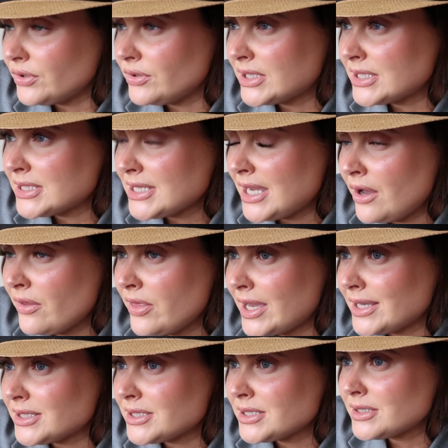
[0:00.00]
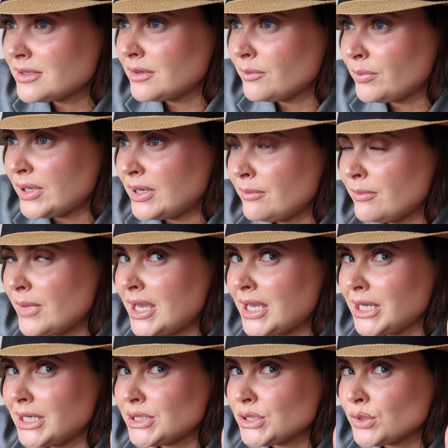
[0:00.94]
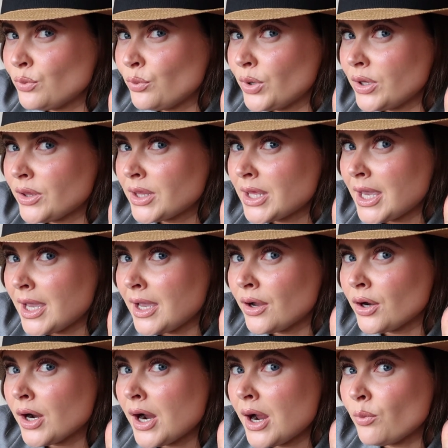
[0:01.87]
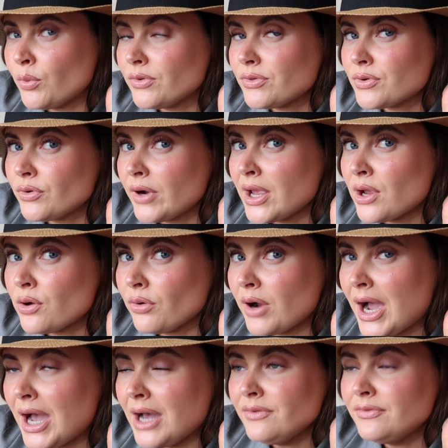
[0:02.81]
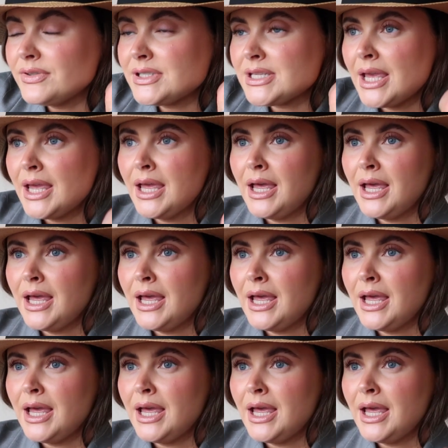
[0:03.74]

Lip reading: You can tell that it's been made with care and with great craft.